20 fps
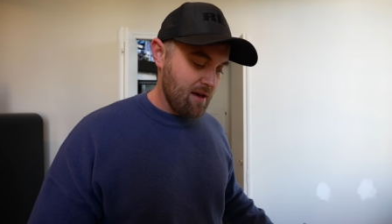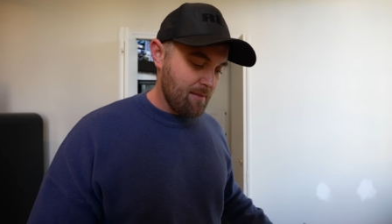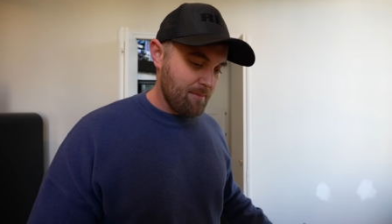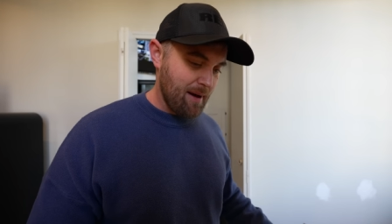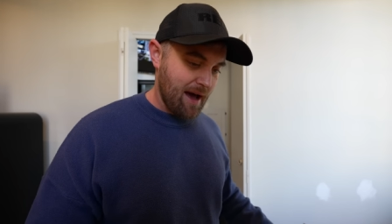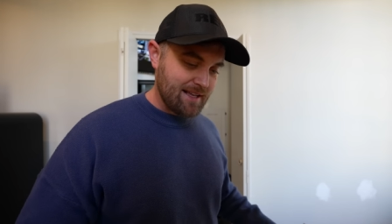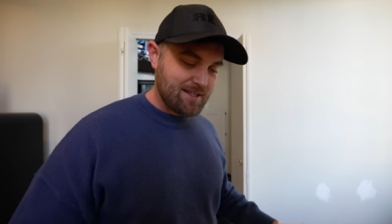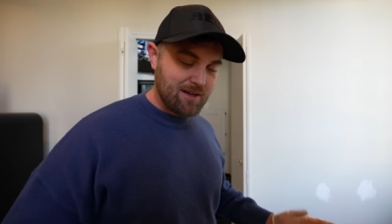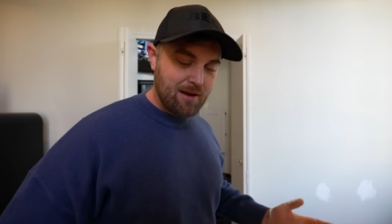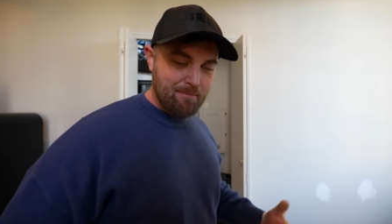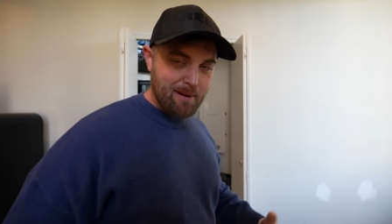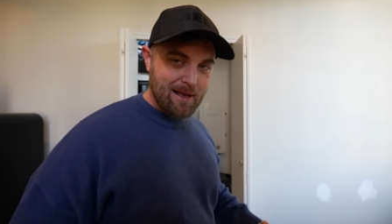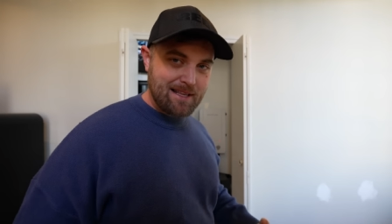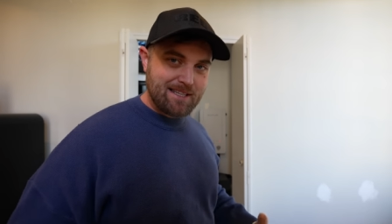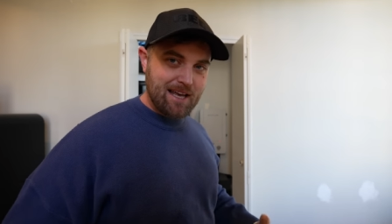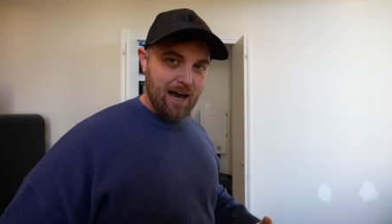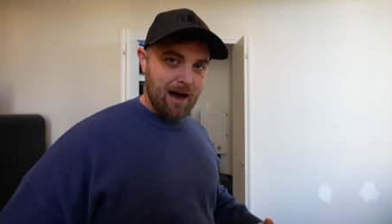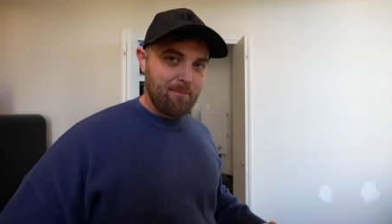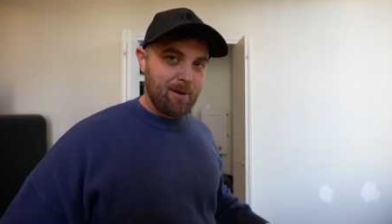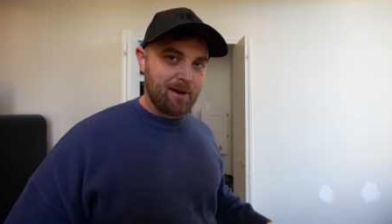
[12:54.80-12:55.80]
But as I picked
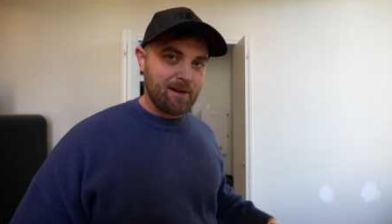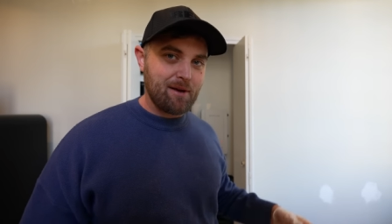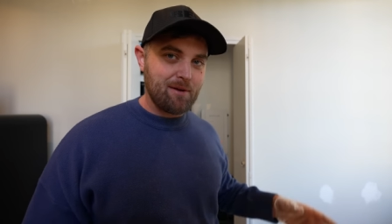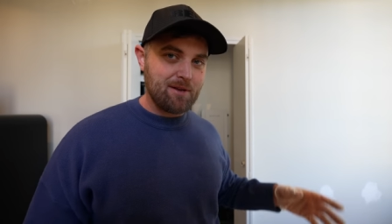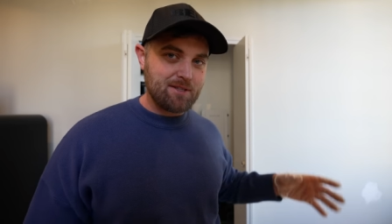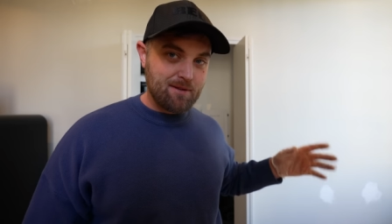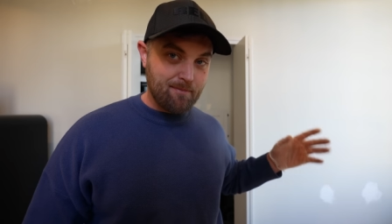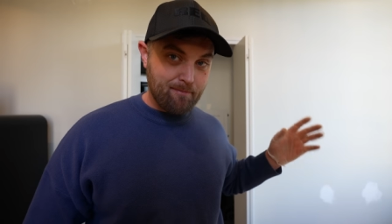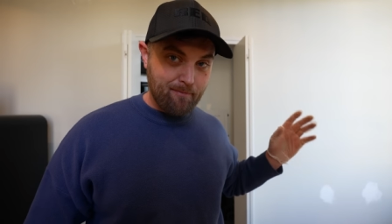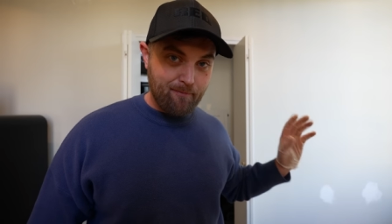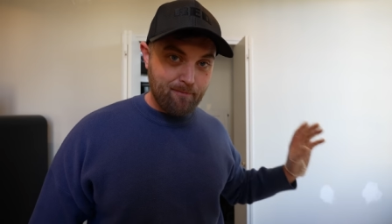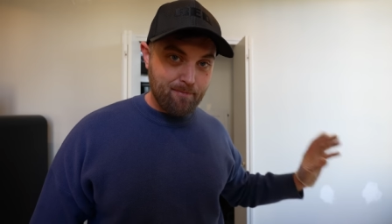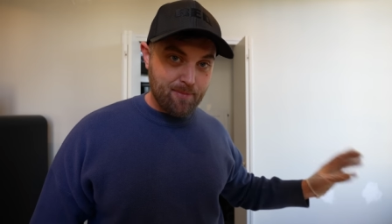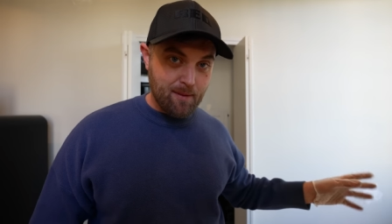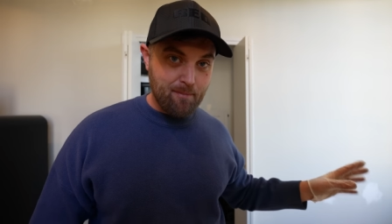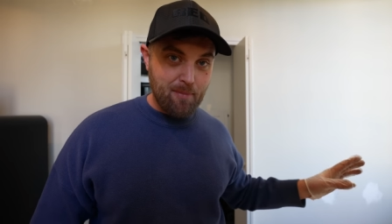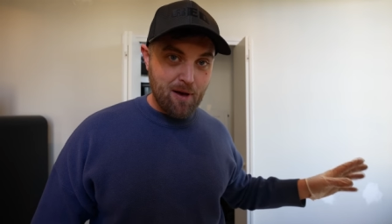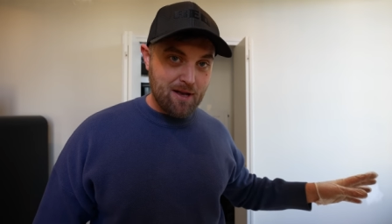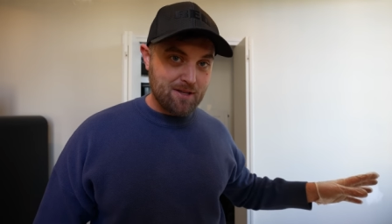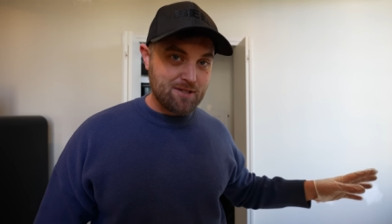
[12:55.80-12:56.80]
it up, I noticed the,
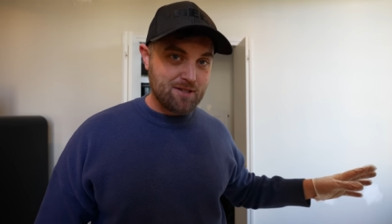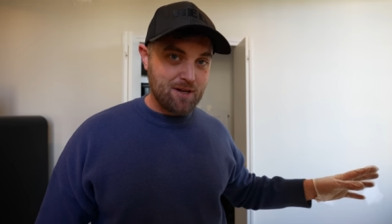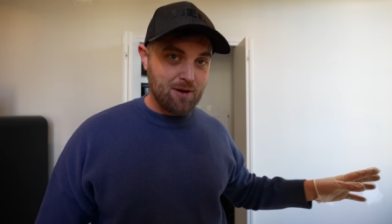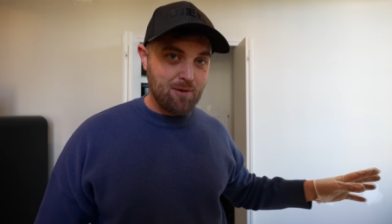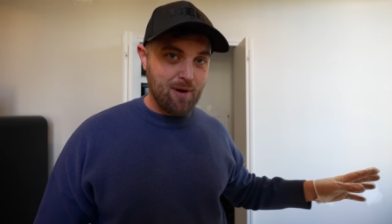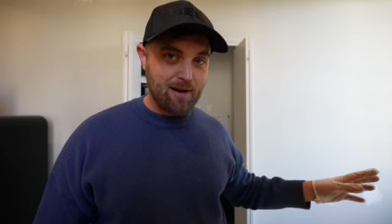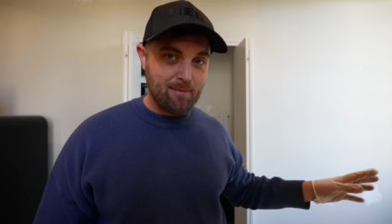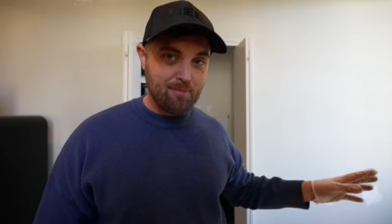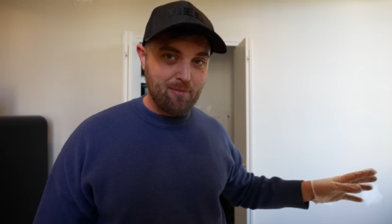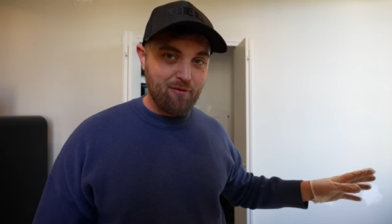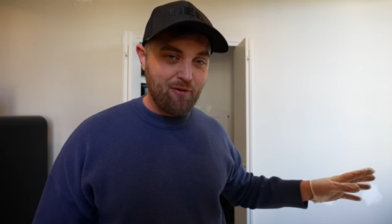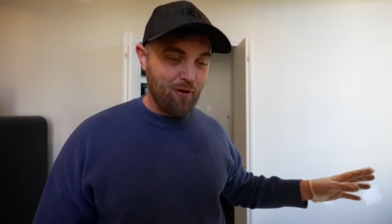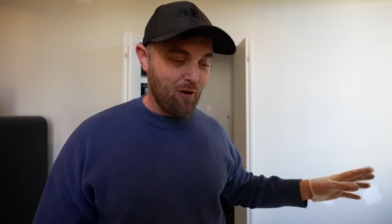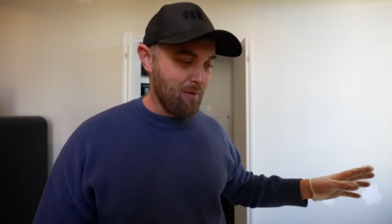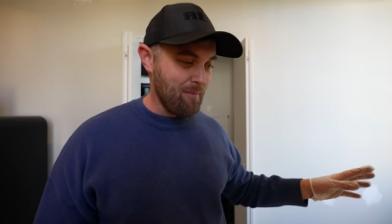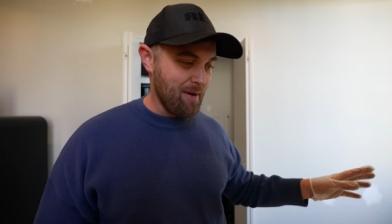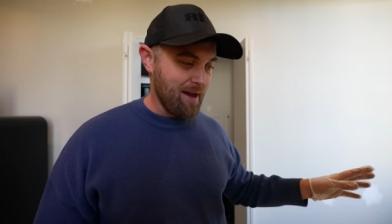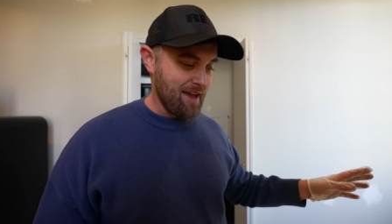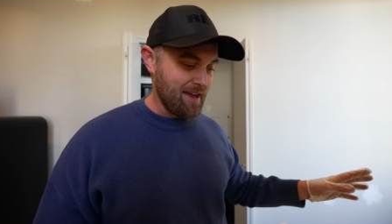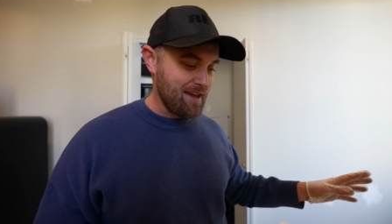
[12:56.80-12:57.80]
the person who had it
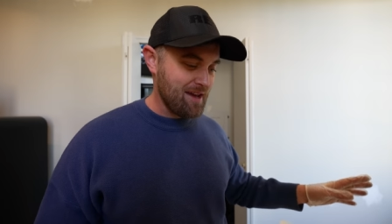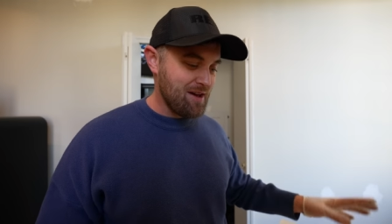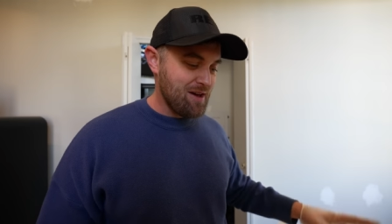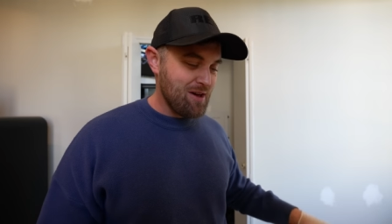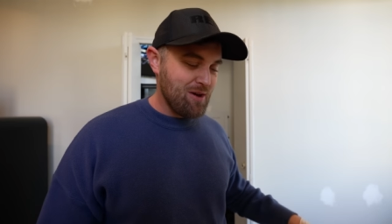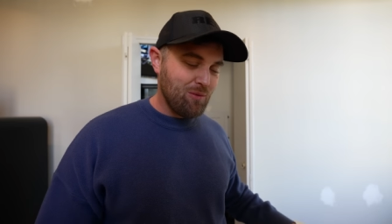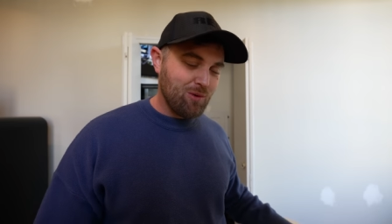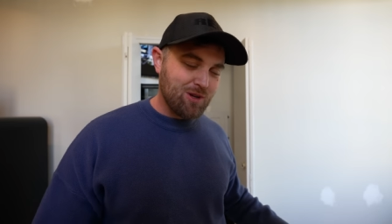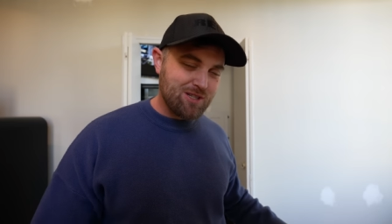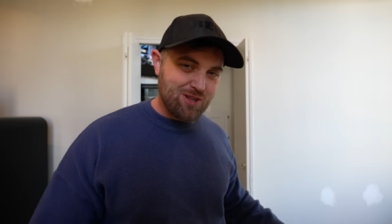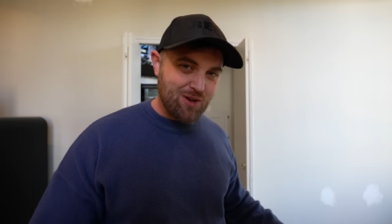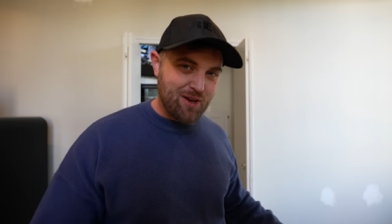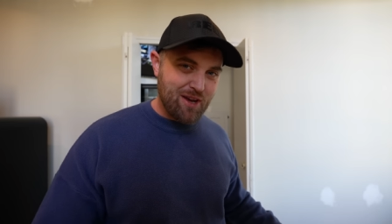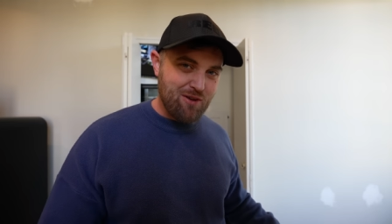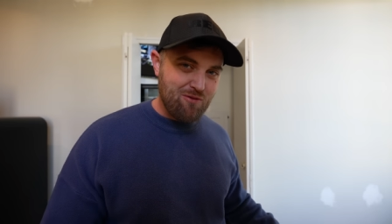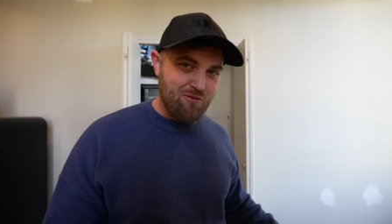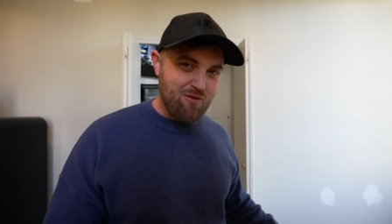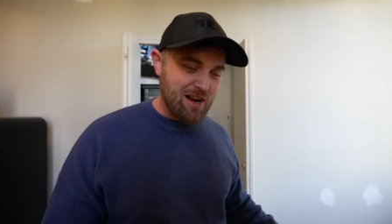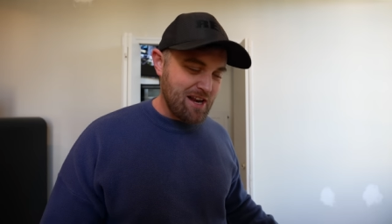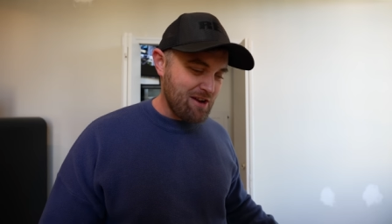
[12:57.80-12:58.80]
before me was
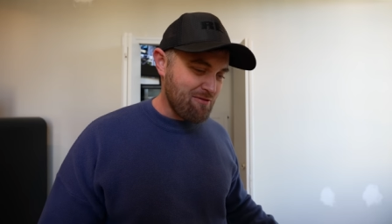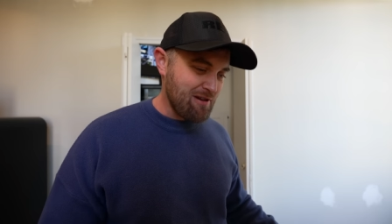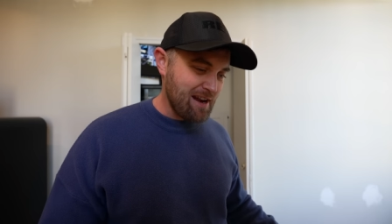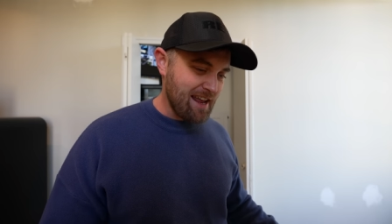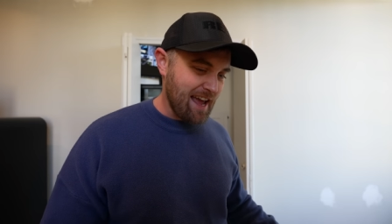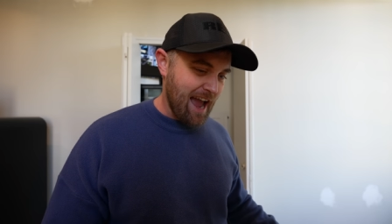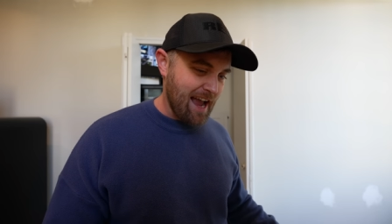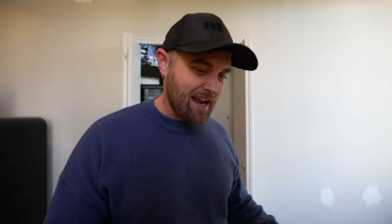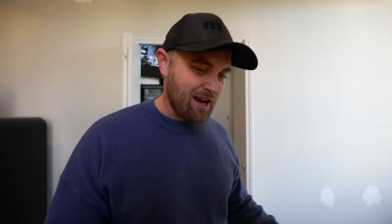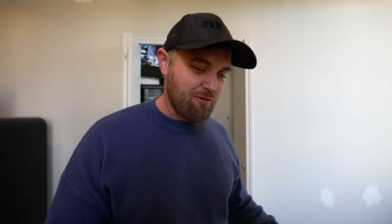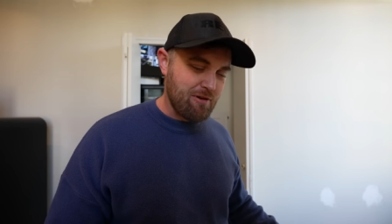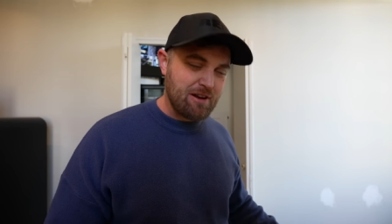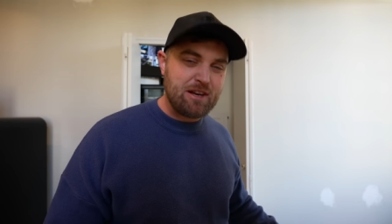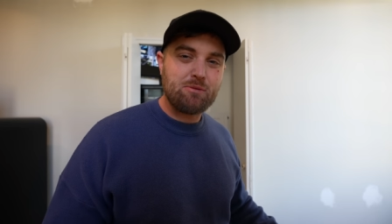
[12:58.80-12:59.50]
looking really, really angry.